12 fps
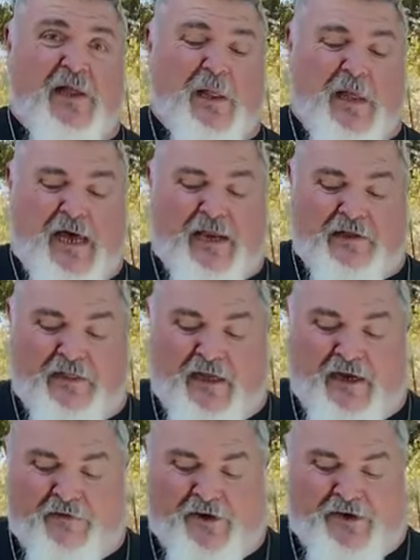a lot of
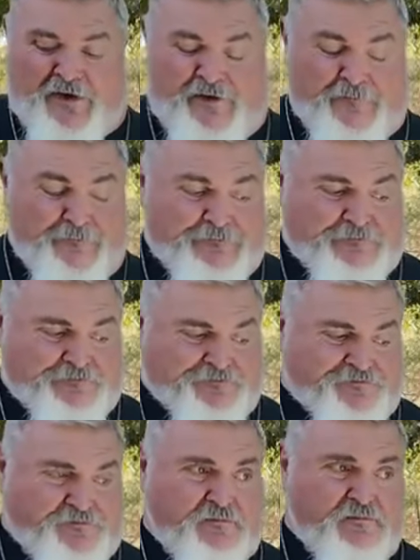light right now.
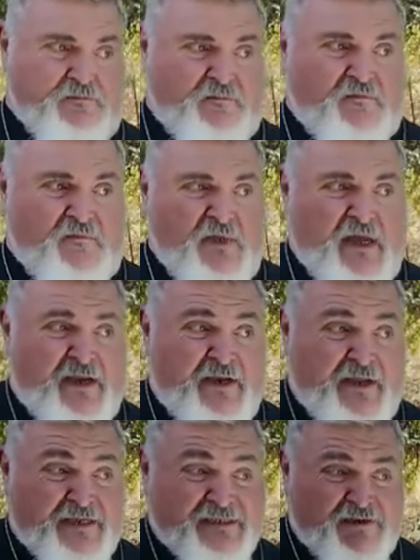
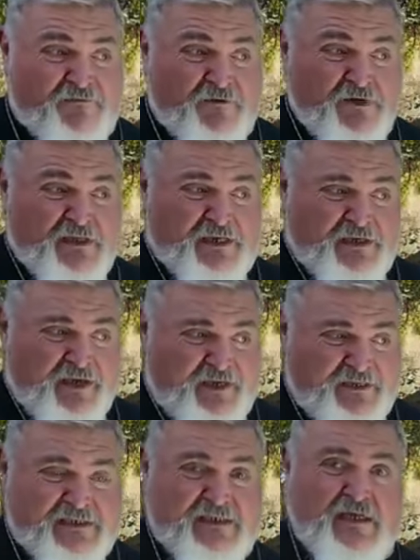And it's a really
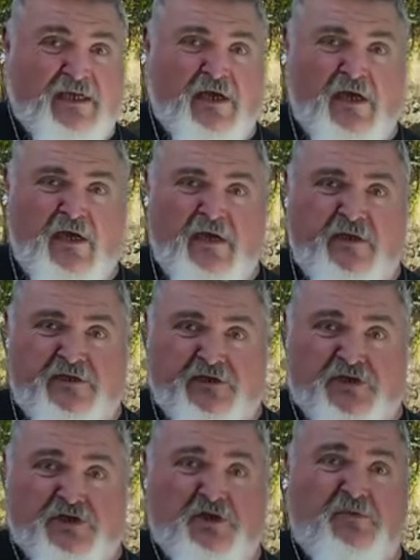nice
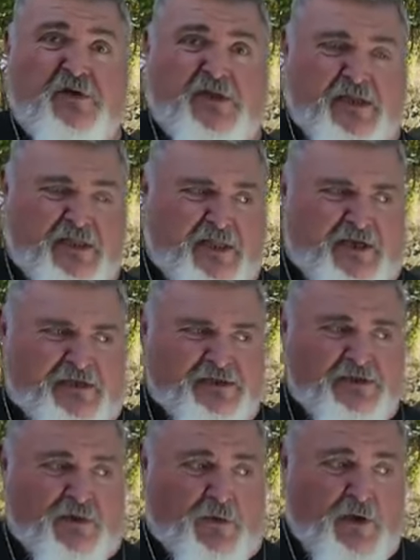distributed light
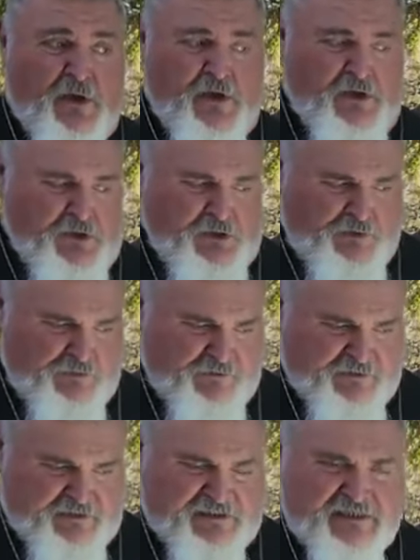too. You don't
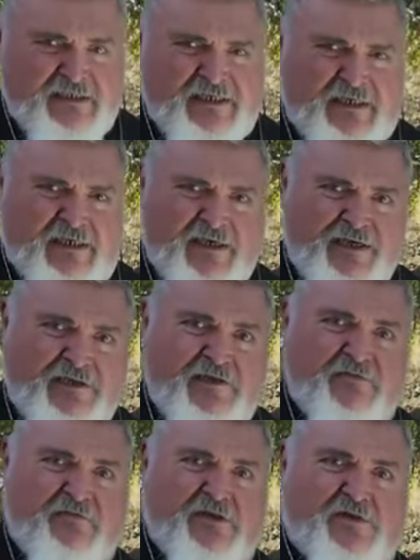really see
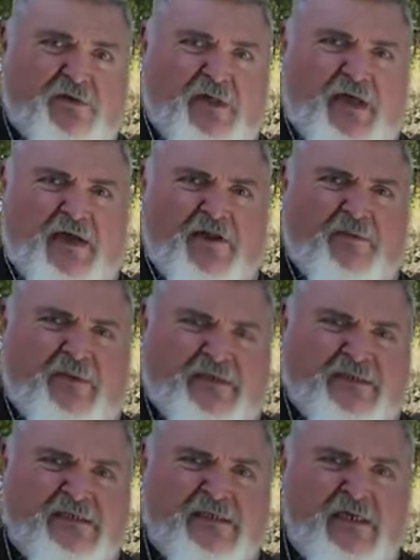individual
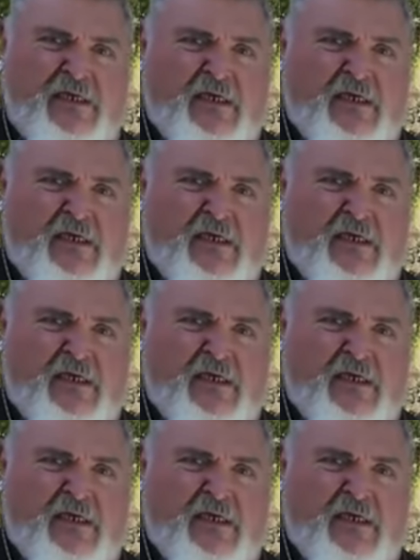elements